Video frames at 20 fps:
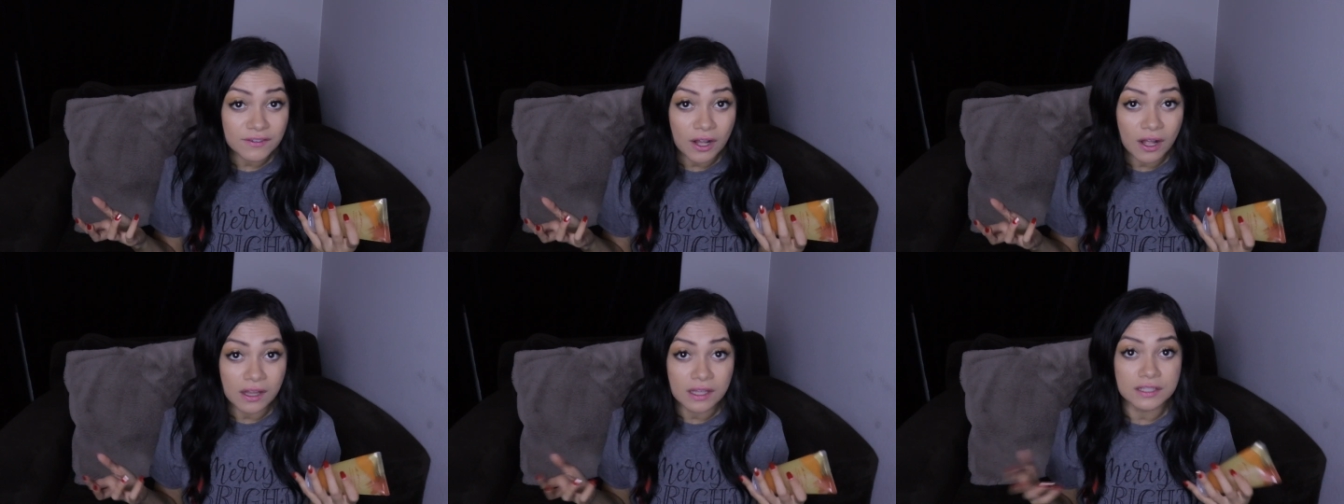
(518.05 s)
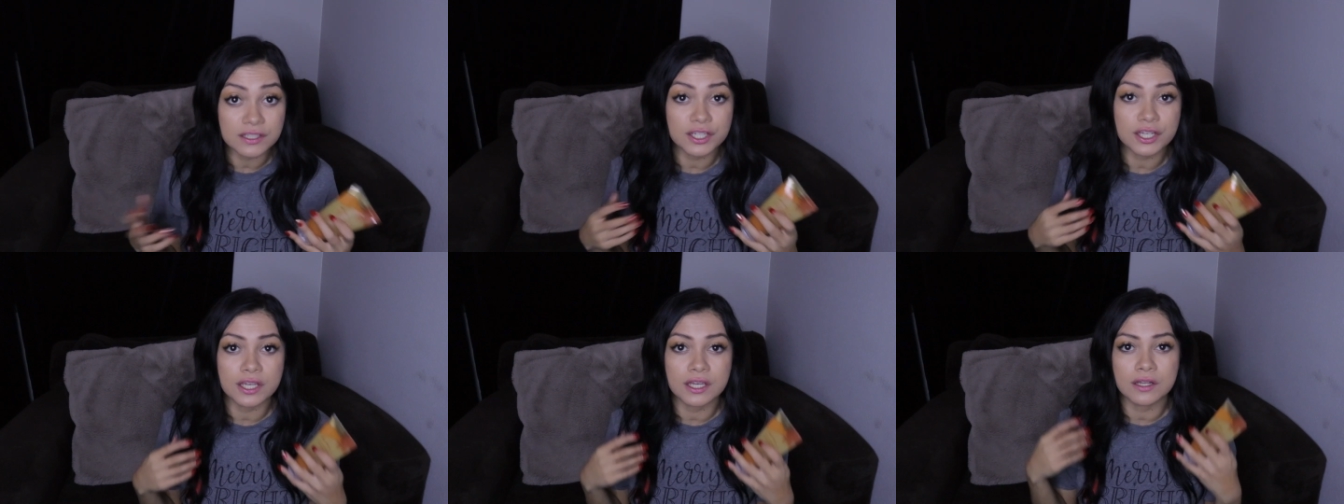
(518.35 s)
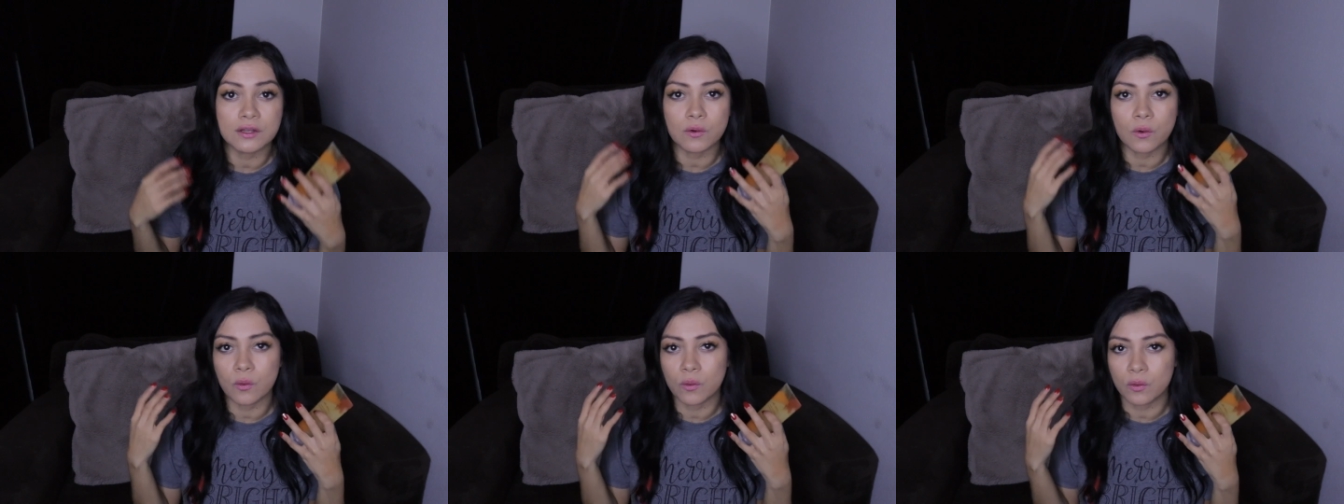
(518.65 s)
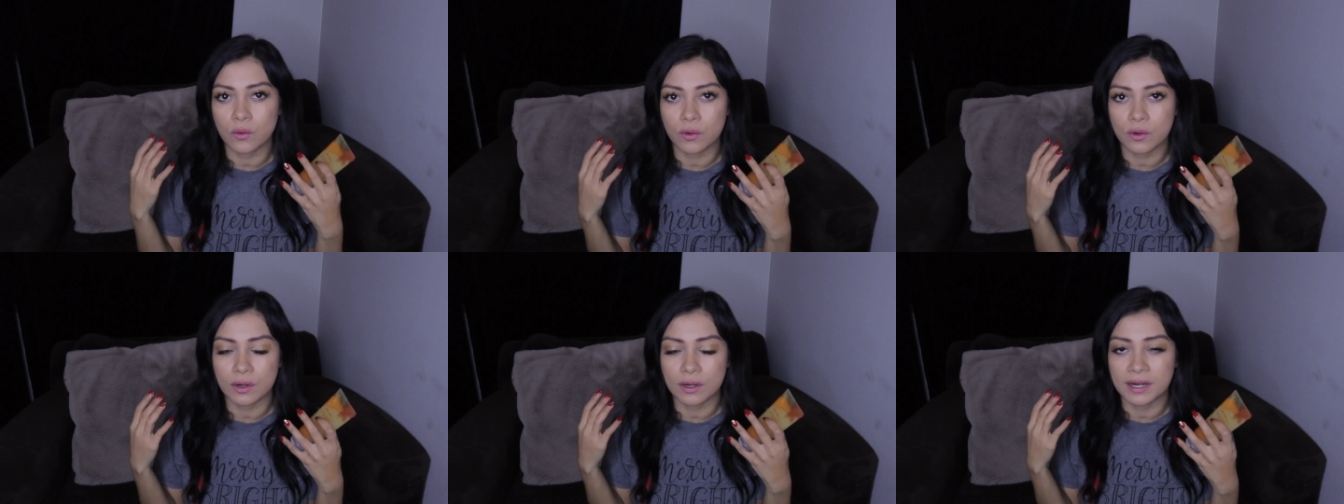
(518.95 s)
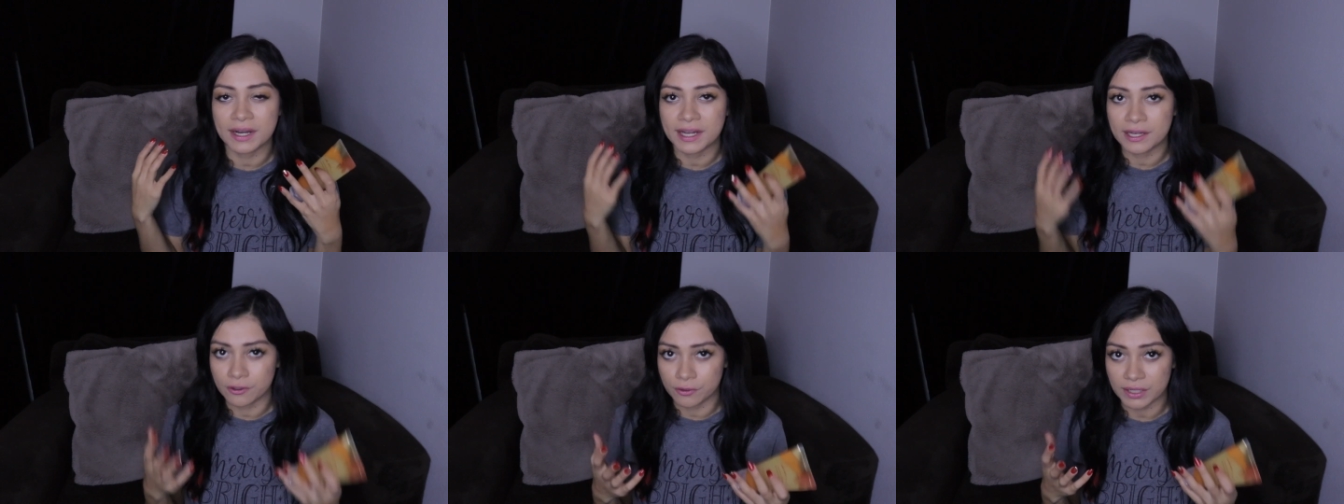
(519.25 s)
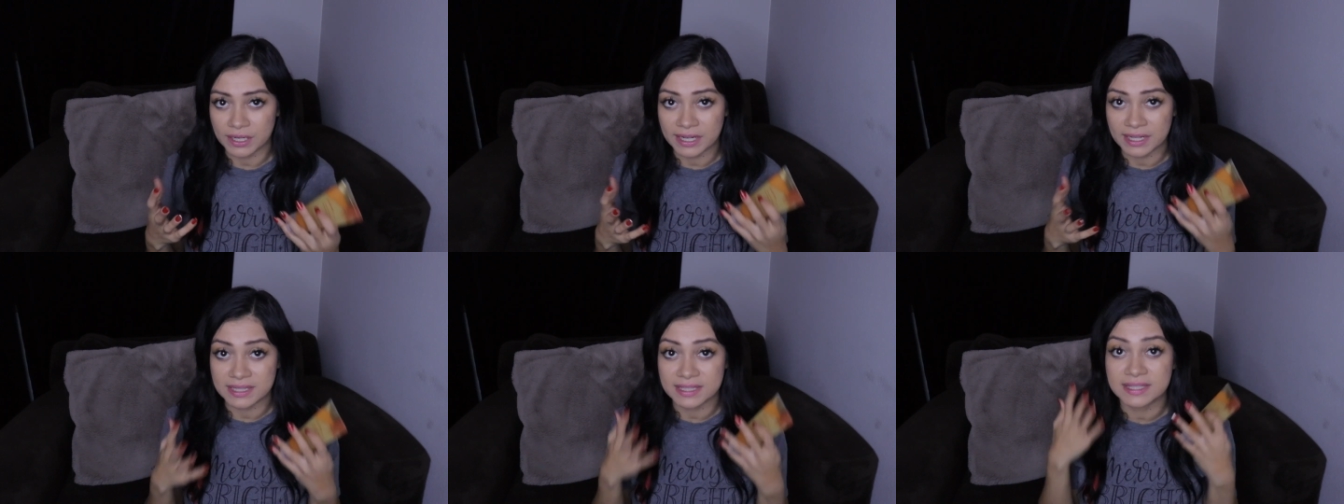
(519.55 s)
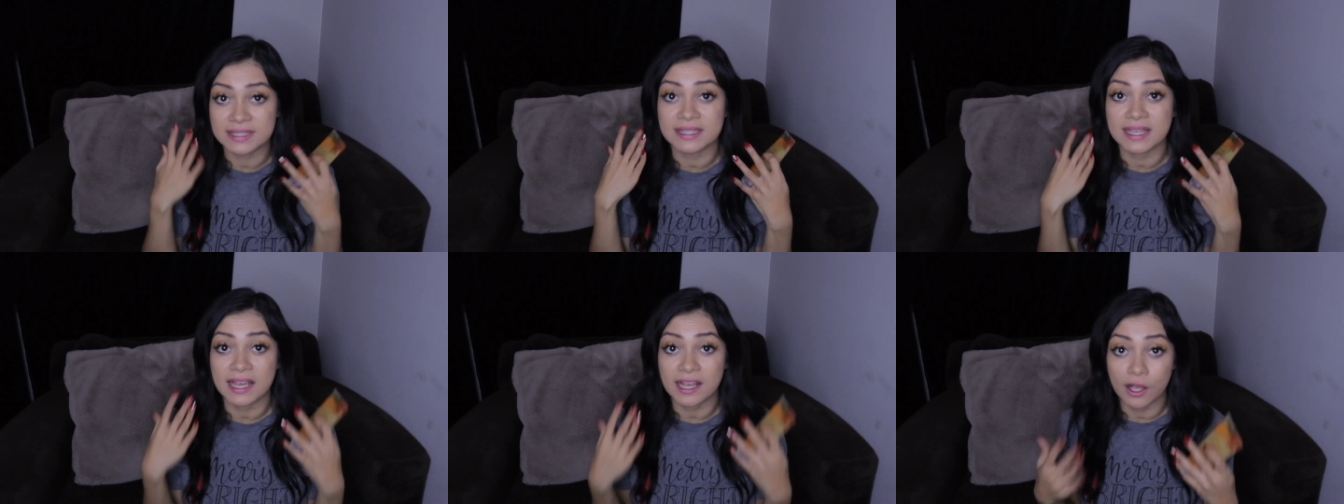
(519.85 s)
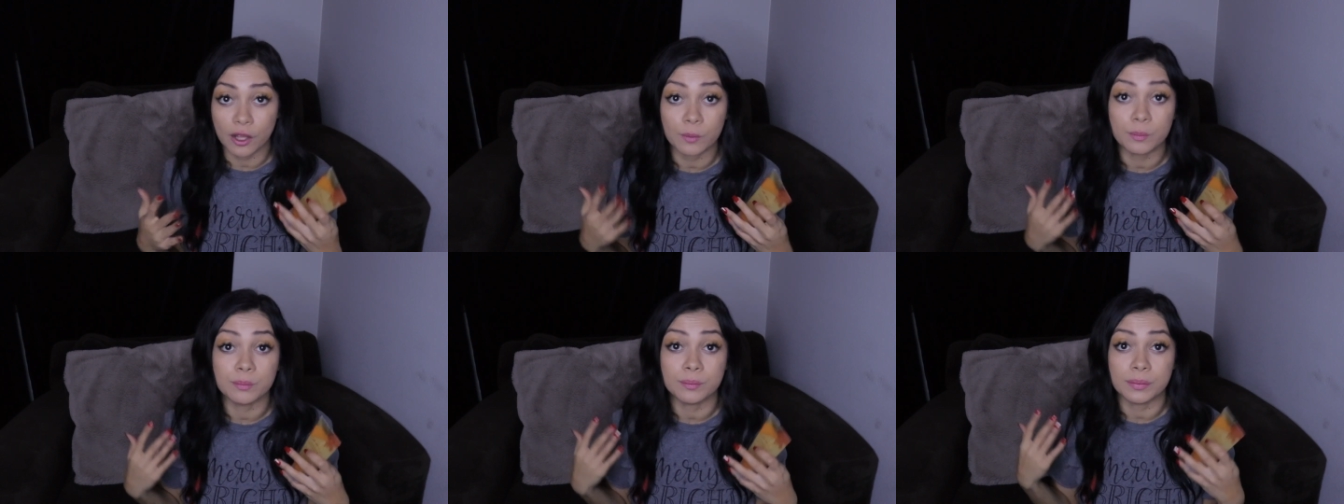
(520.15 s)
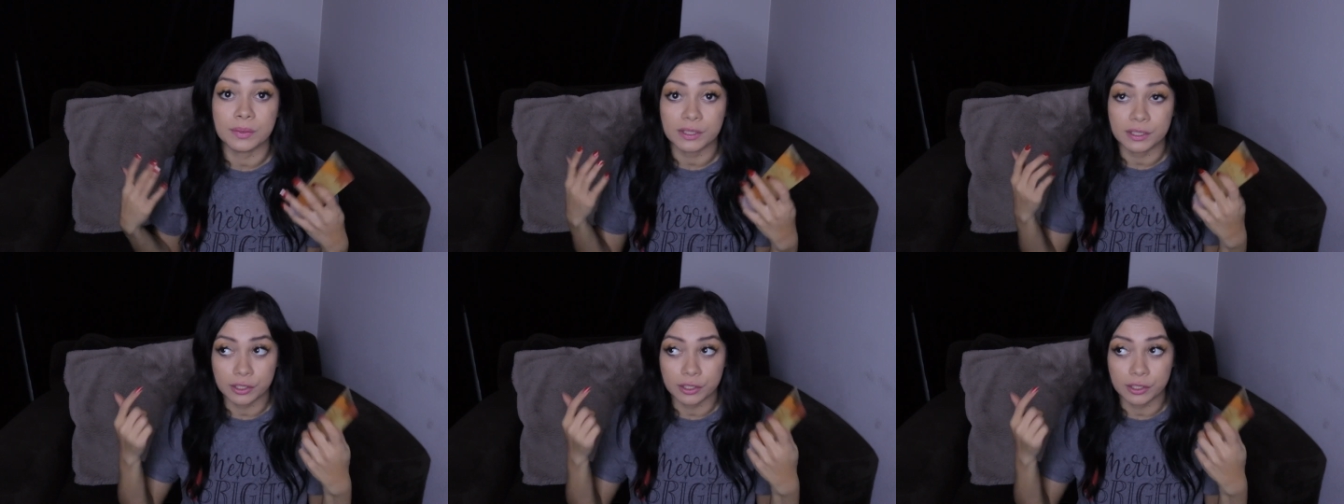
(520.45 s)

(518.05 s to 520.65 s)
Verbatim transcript: collagen or ingredients that help